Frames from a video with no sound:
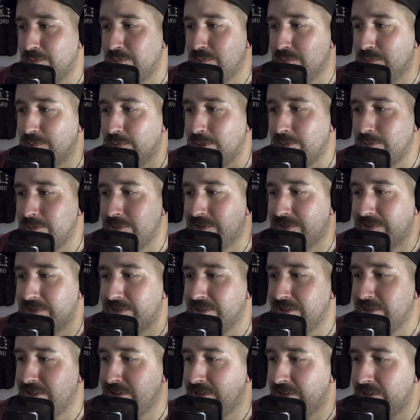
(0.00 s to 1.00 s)
What was
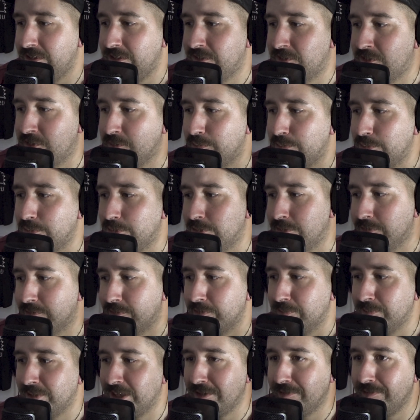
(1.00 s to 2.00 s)
the support
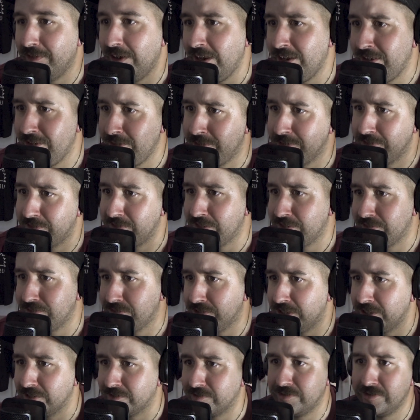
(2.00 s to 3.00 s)
from like Rando and stuff like